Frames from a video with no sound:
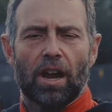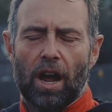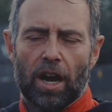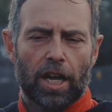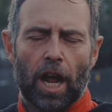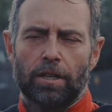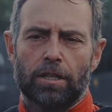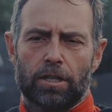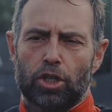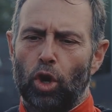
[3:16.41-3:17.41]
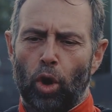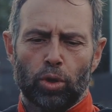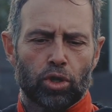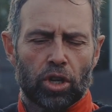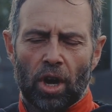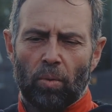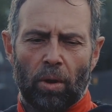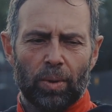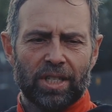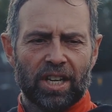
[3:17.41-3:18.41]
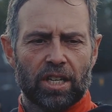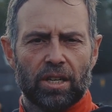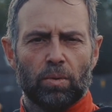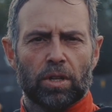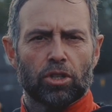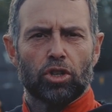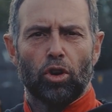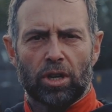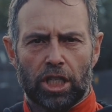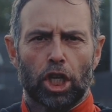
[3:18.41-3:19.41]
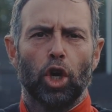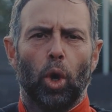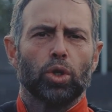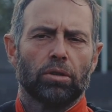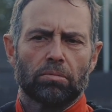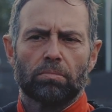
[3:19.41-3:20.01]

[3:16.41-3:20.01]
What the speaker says: And again, swords, what we tend to do with a sword is a cut.